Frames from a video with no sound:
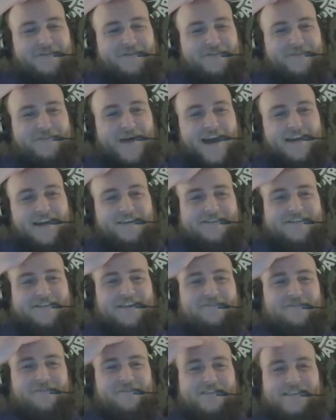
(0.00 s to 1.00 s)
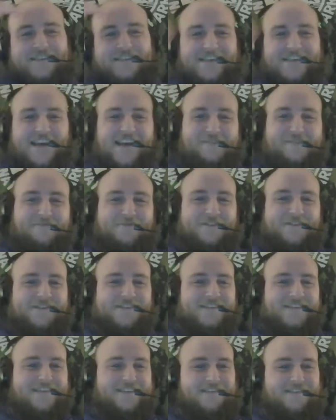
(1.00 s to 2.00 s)
smiles and everyone's excited for
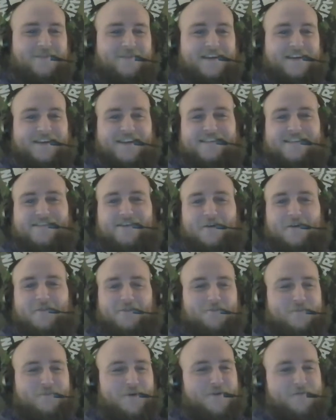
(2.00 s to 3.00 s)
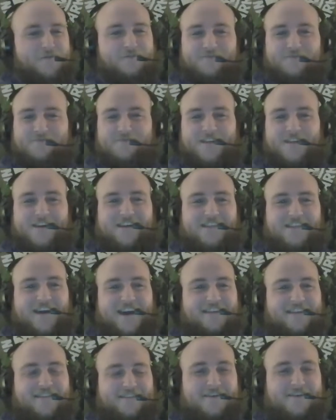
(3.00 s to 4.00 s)
the season, and it's over. Boom, like
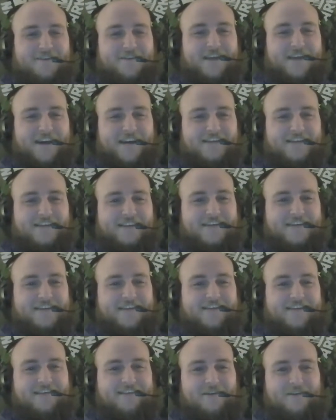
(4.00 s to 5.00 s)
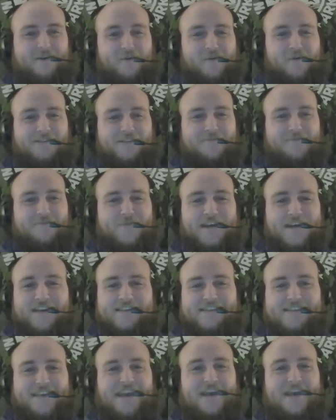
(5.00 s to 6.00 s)
that. It's all done. What's your
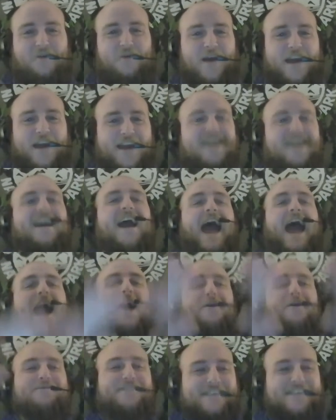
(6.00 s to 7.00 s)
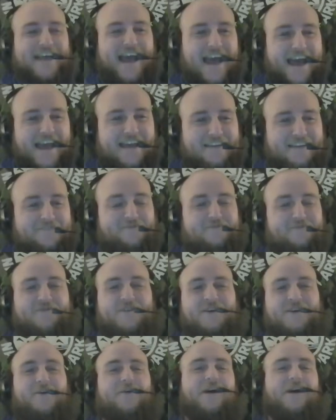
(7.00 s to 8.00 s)
biggest takeaway outside of
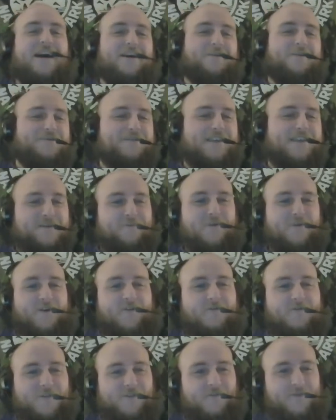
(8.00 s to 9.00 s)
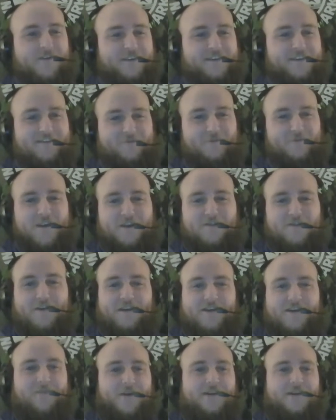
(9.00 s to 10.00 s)
the Ohio State part of it? What do you
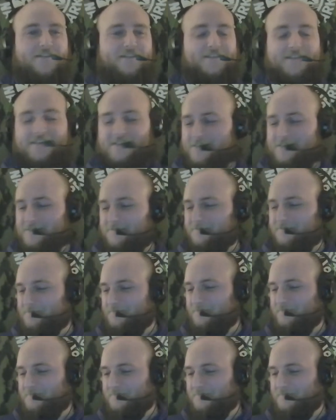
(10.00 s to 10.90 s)
think about the season?